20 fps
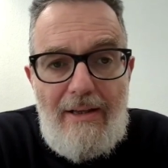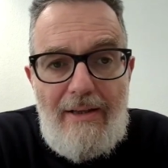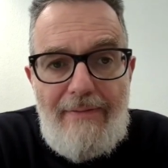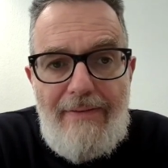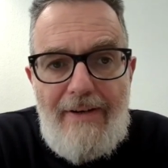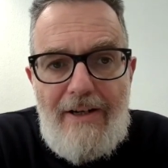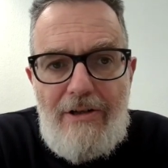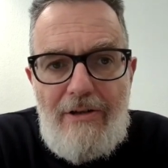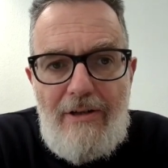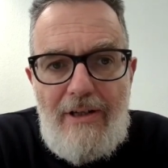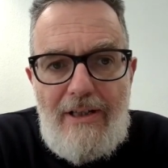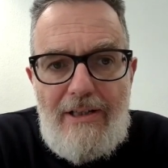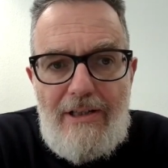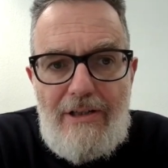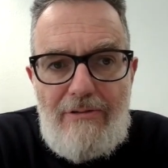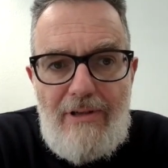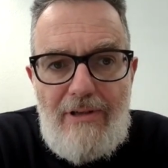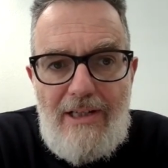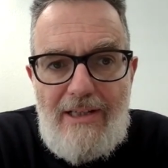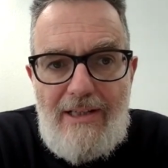The fashion
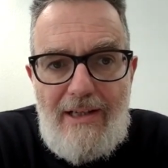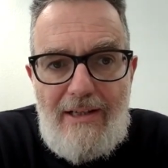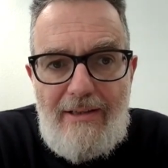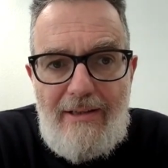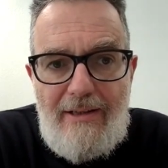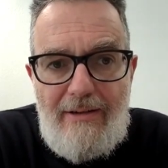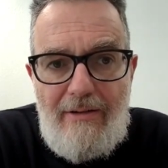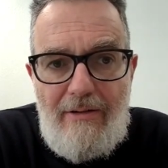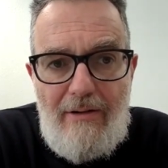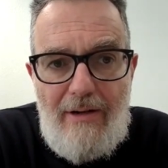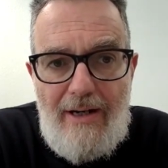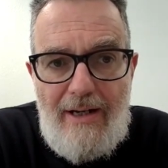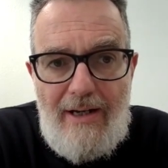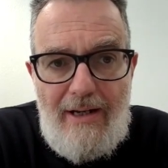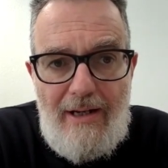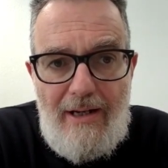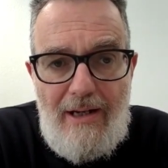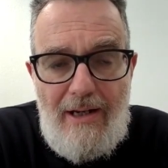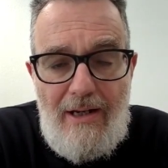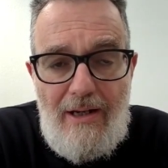industry is
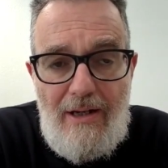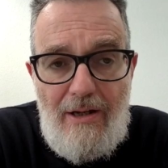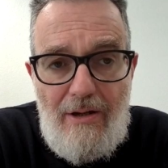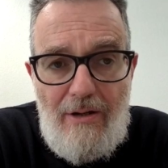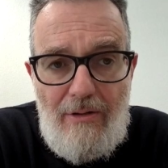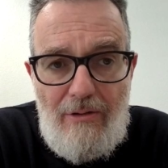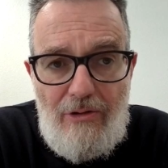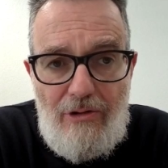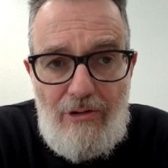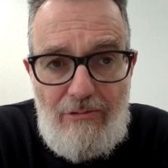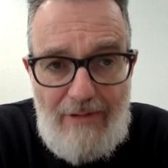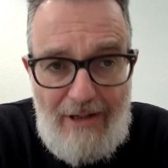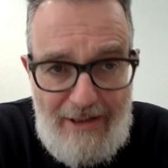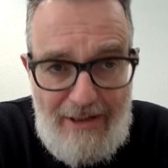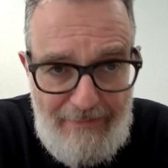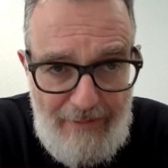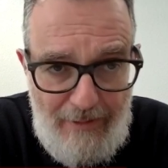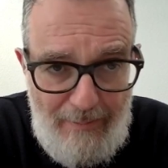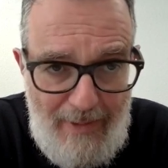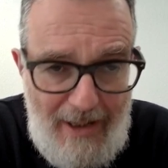undergoing a huge
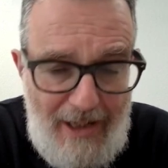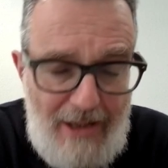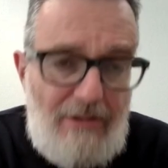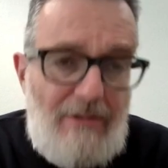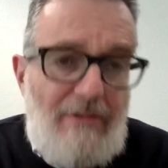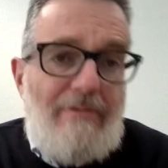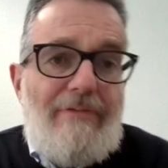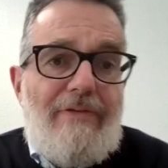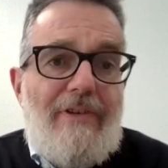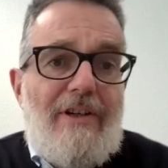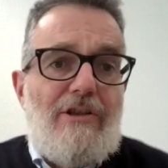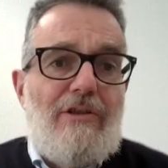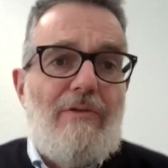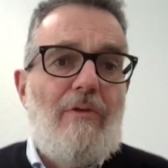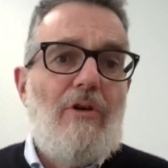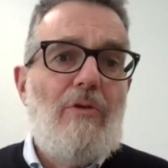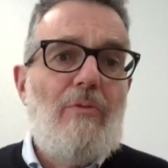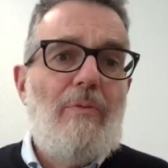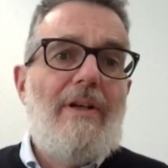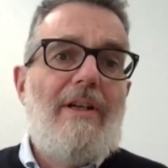transformation. First
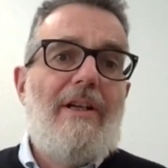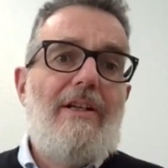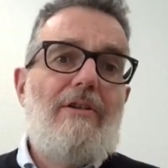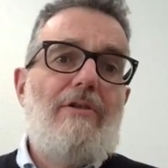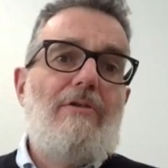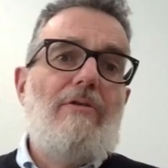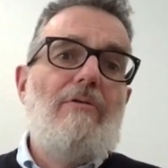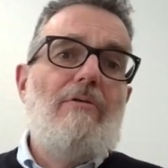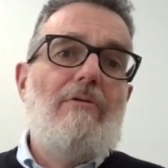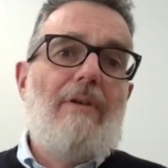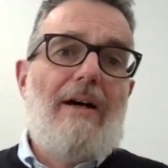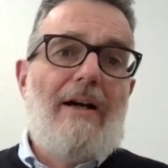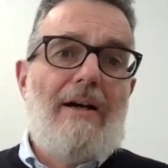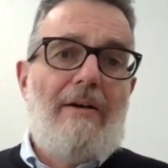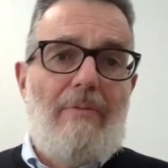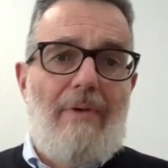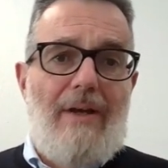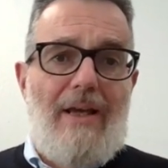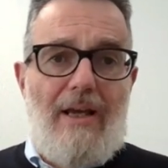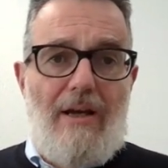of all, we need to
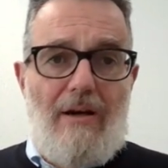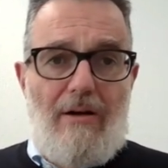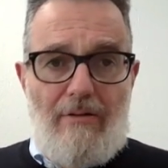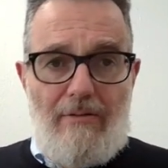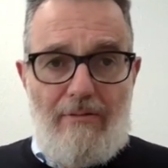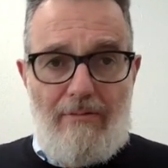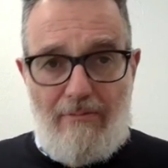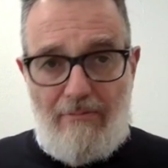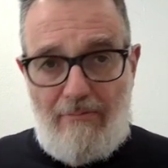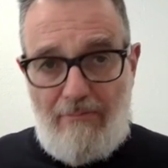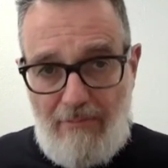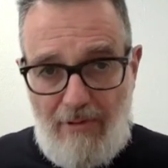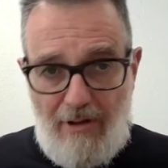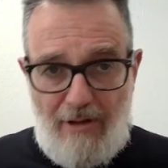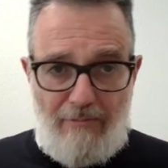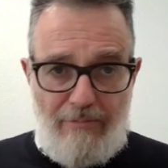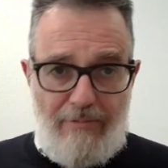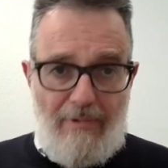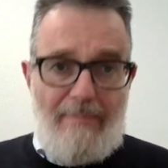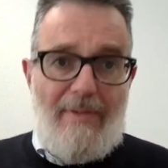agree on
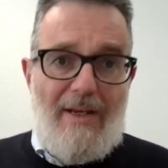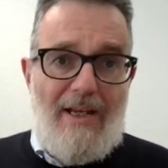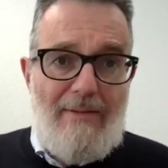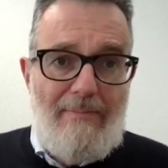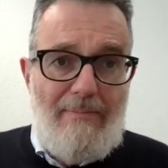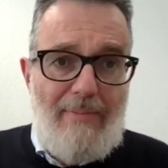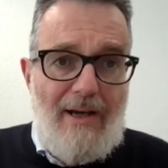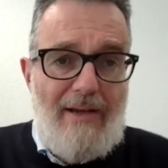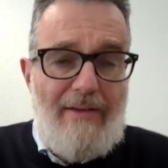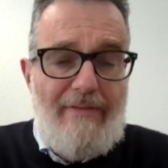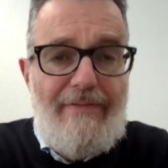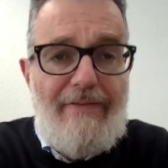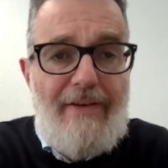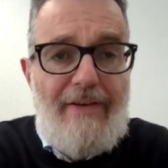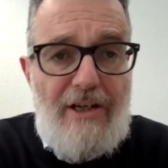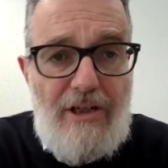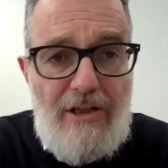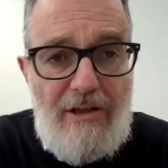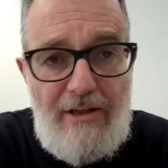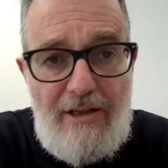what we mean by
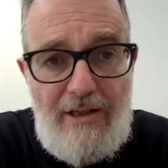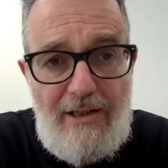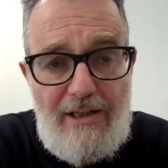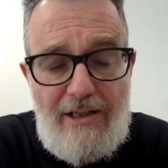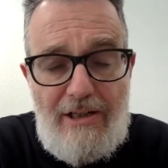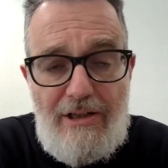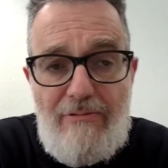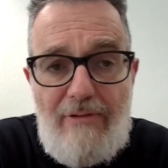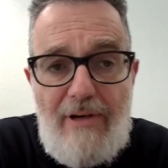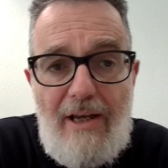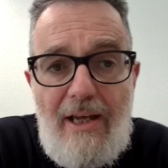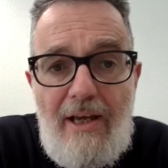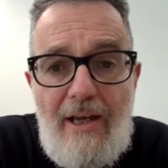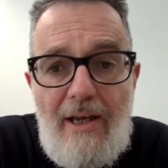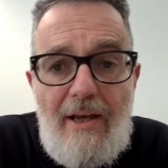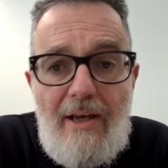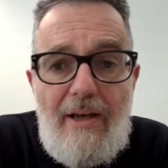fashion industry.